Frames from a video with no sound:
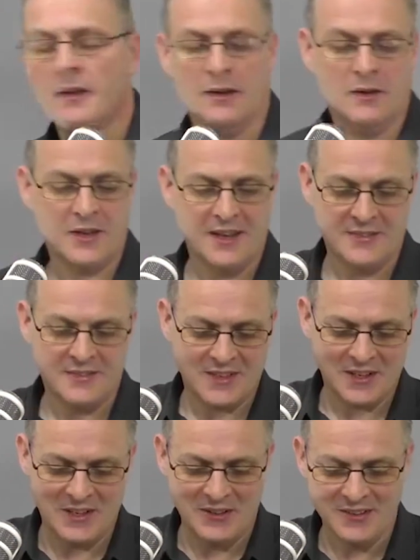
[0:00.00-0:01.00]
Okay,
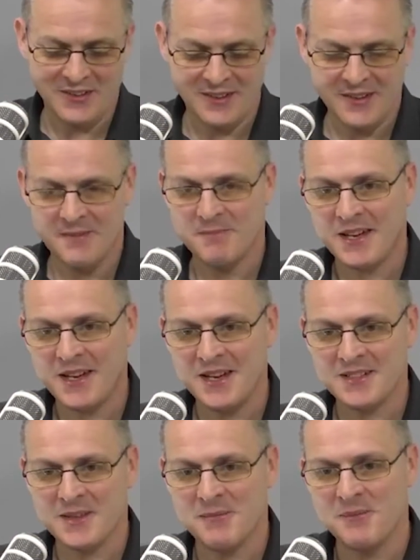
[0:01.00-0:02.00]
thank you.
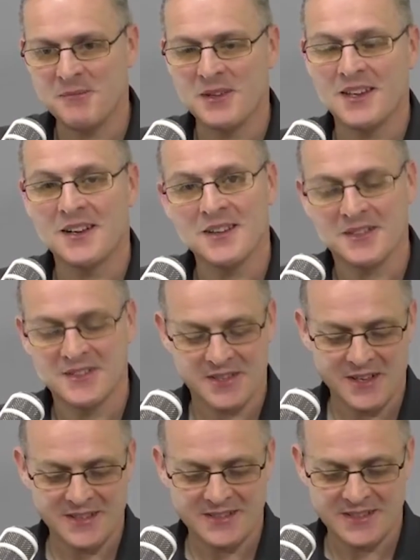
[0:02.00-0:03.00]
Michaela's come in with another
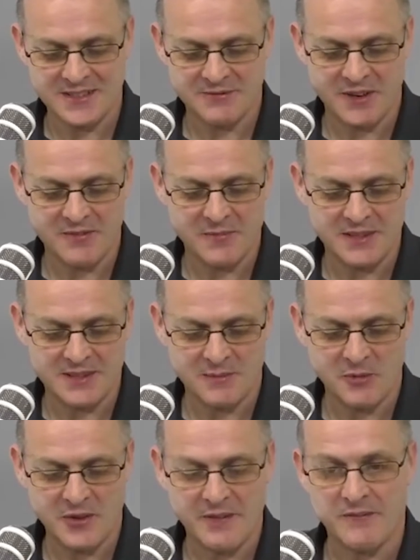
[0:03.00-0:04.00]
sign. It says 5 minutes. I'm
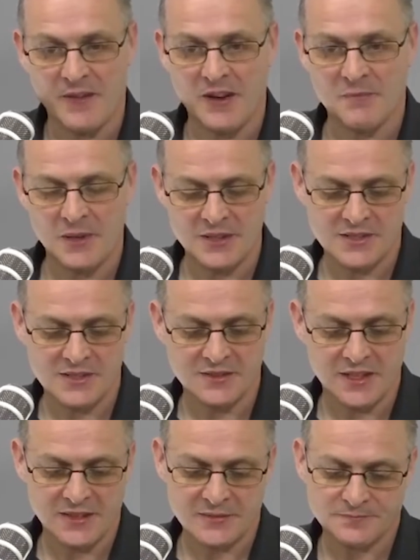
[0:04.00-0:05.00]
already 5 minutes into
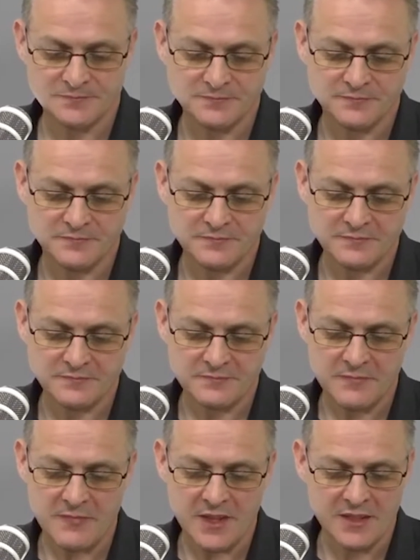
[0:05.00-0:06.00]
this.
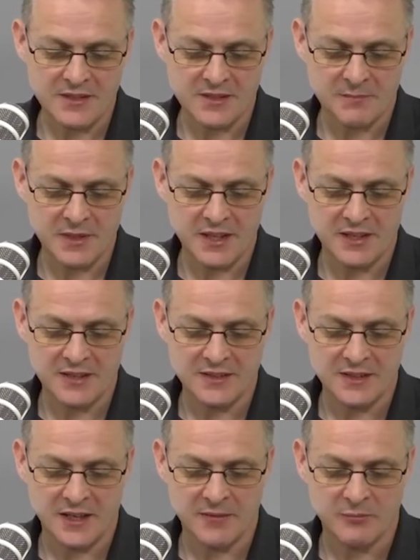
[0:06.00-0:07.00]
So I'm behind,
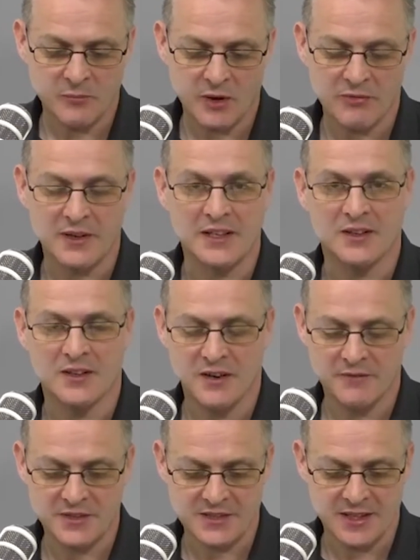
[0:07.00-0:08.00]
I'm waffling,
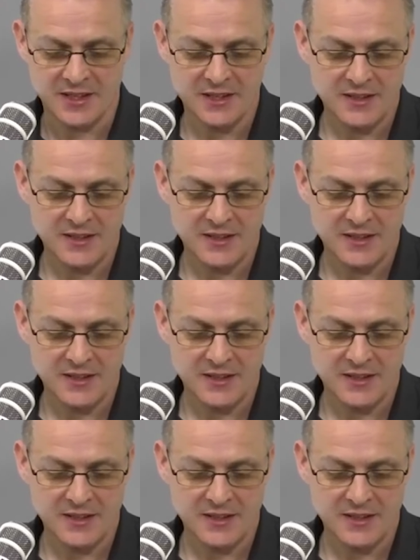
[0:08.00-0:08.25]
obviously.